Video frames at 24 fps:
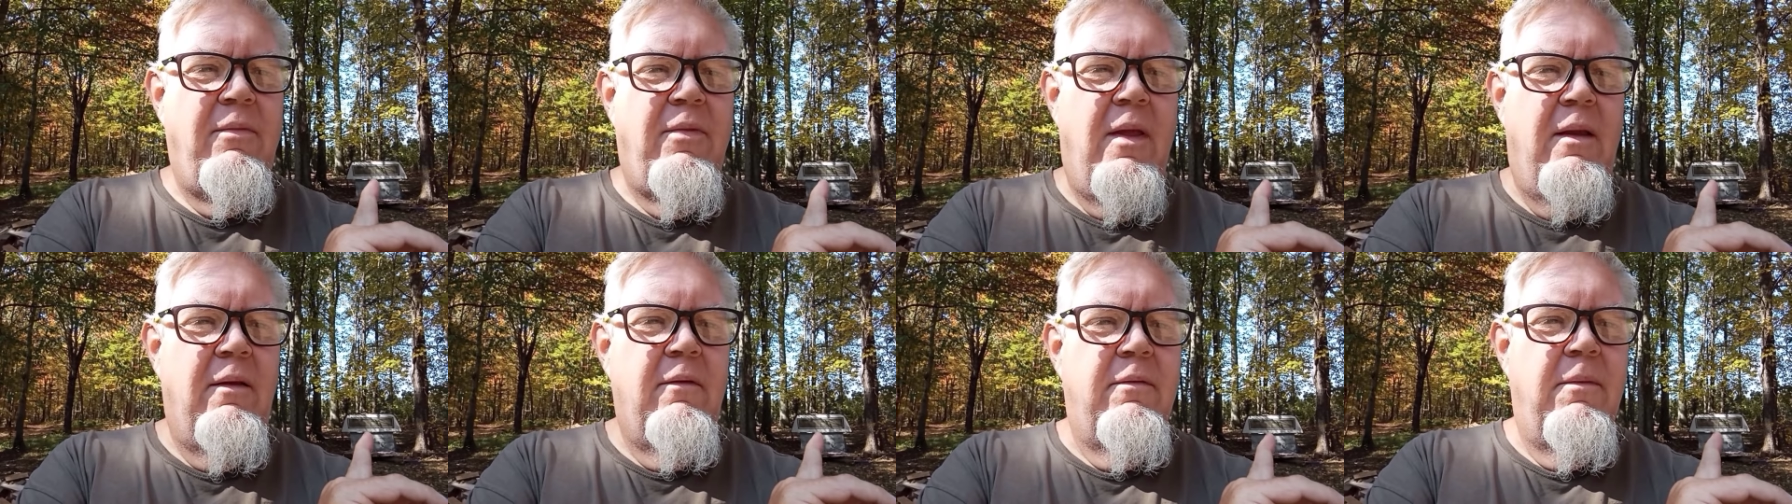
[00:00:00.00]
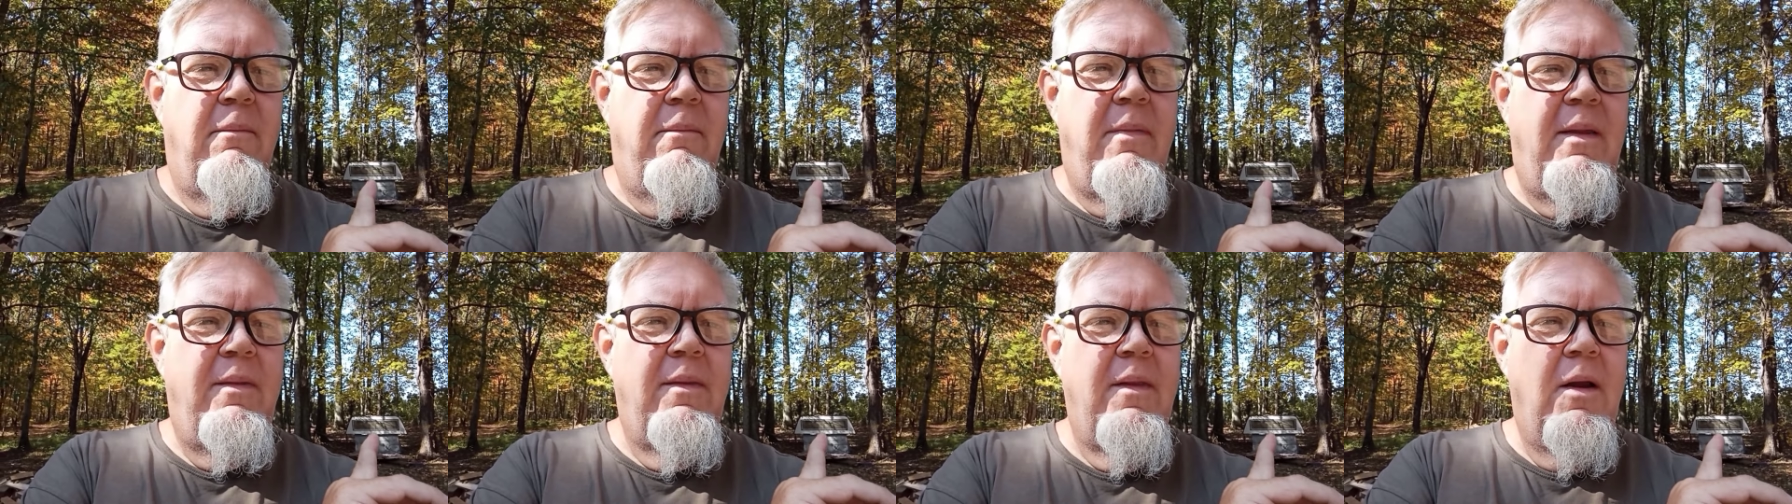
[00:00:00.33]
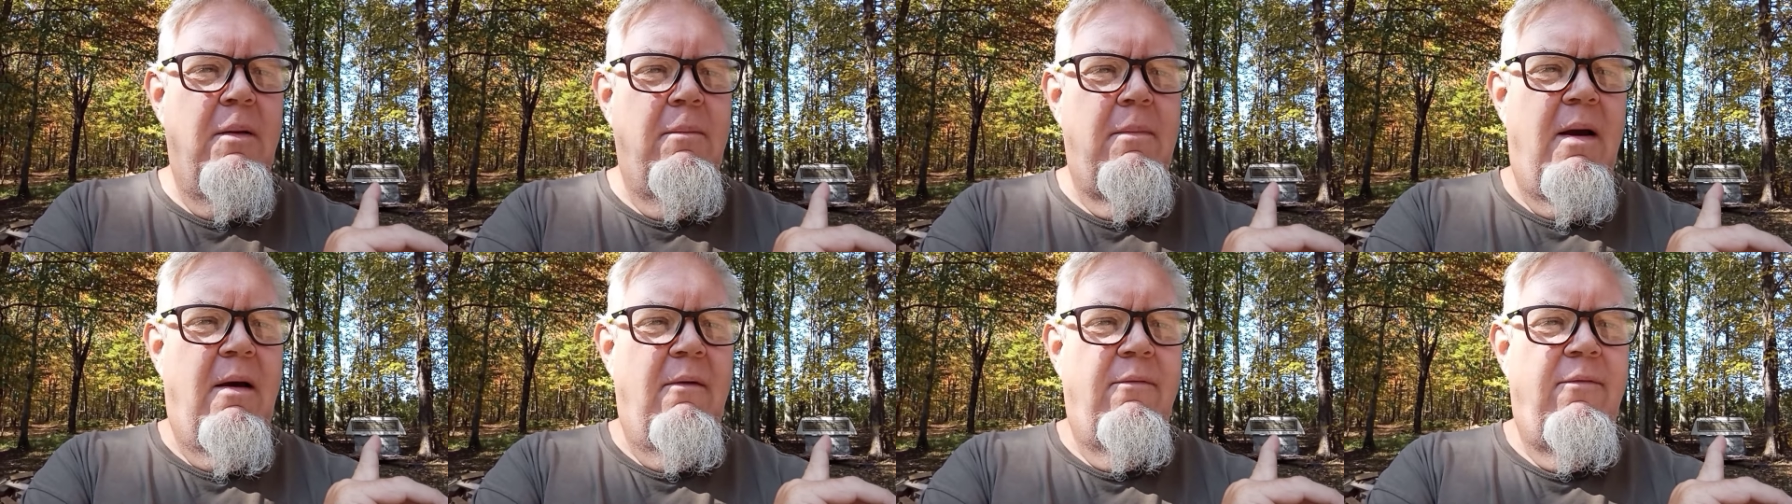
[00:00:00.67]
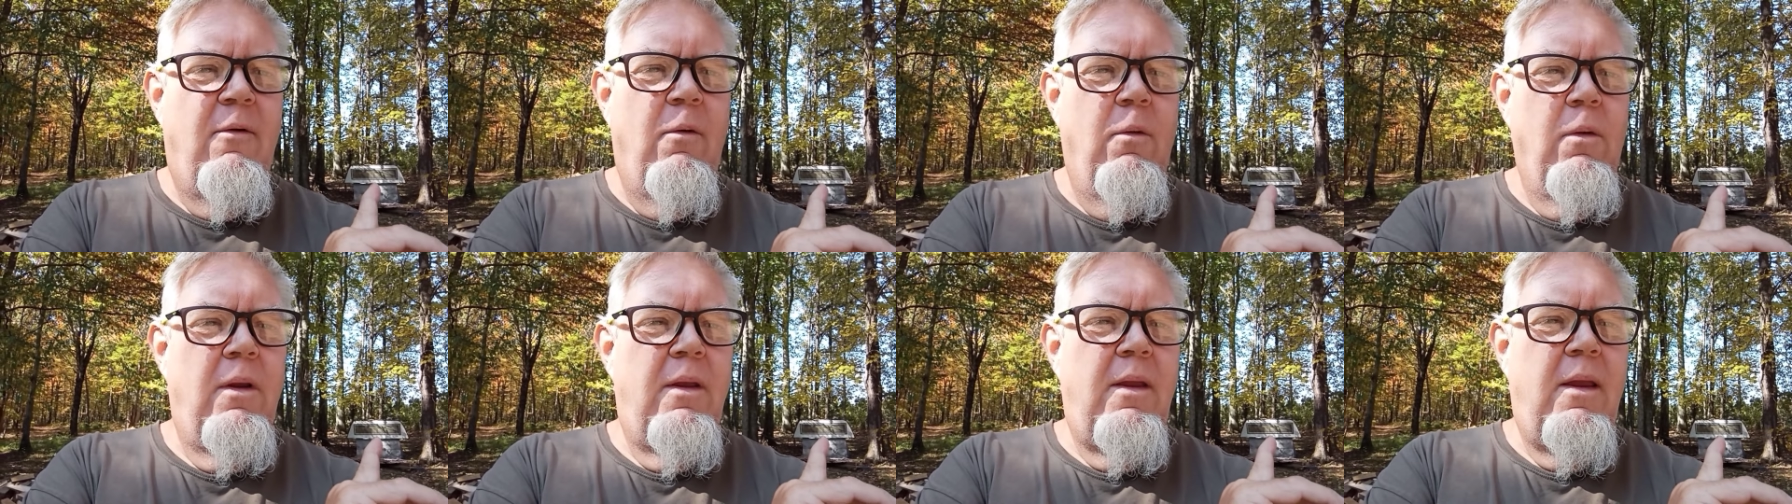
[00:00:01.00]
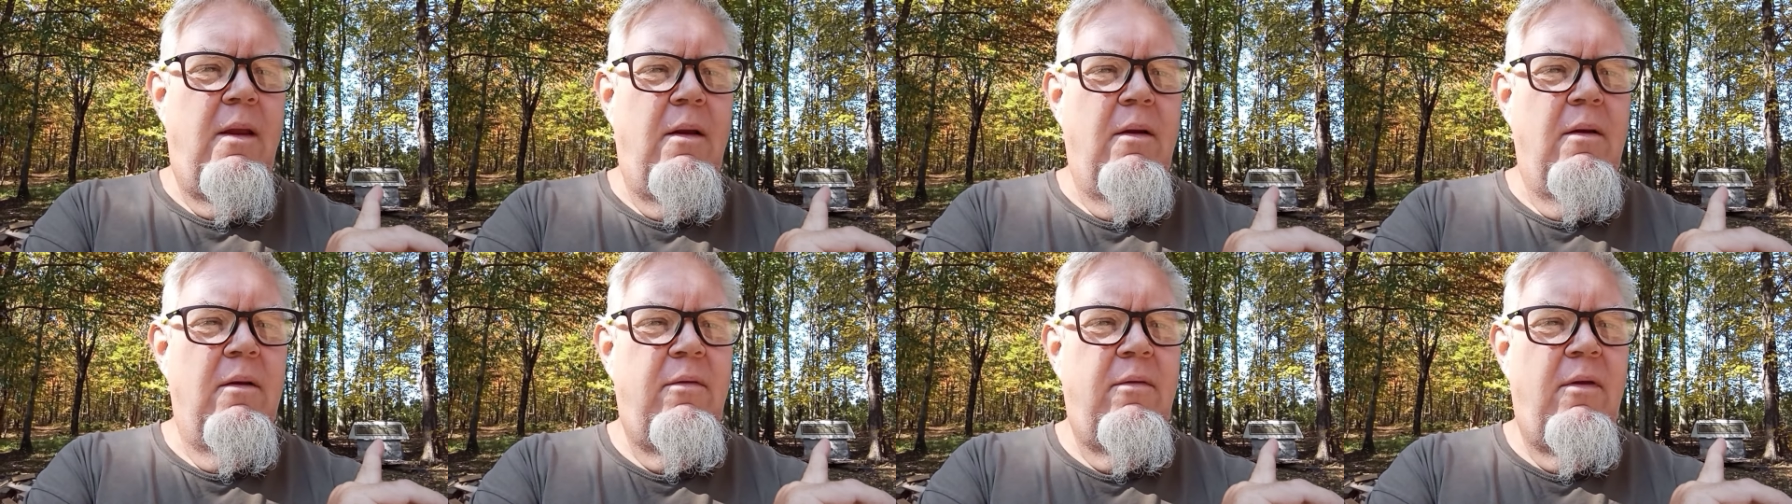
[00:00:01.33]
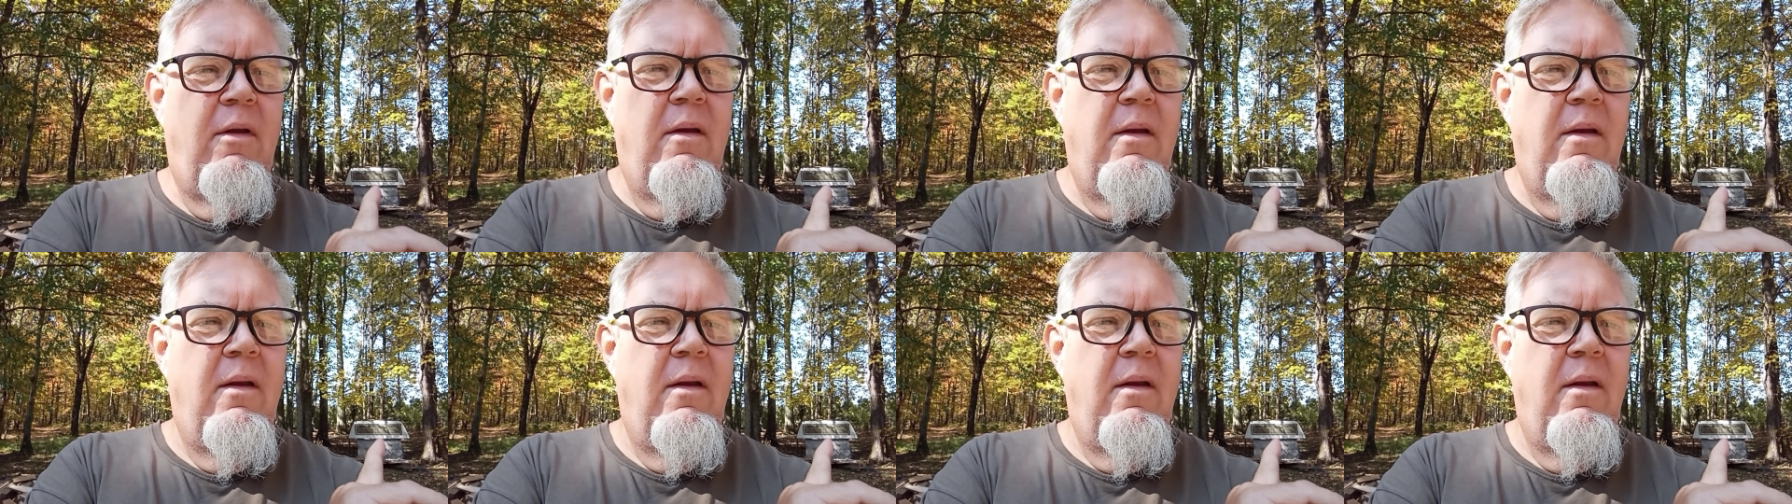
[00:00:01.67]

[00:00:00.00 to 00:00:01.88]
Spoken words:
thing's been there about 4 years.